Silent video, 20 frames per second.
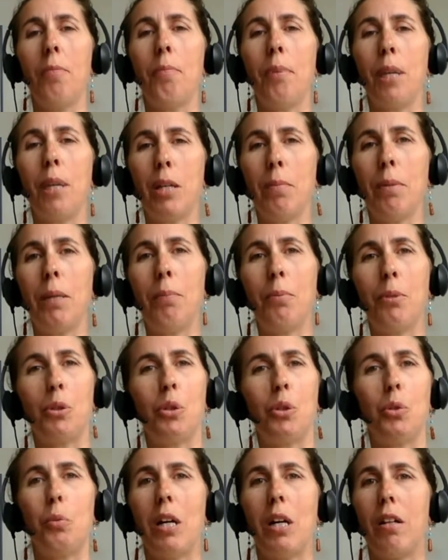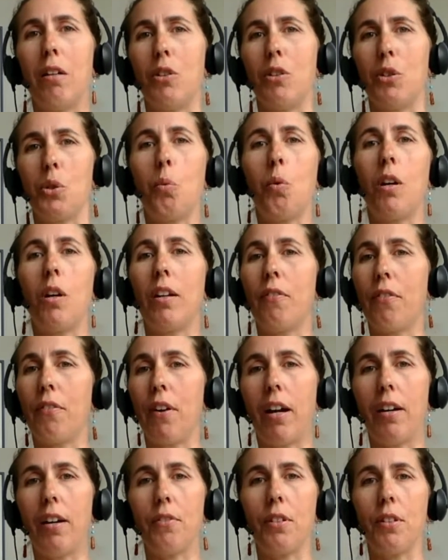many people do well on
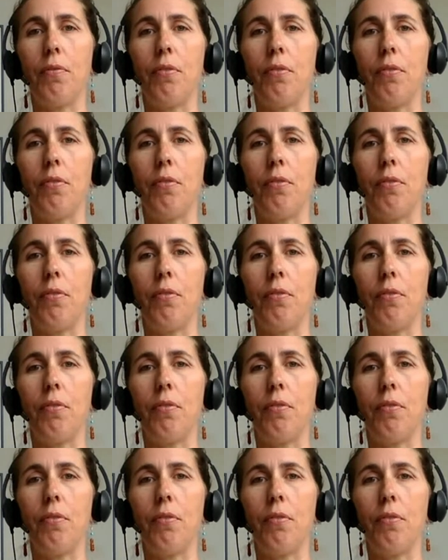25 to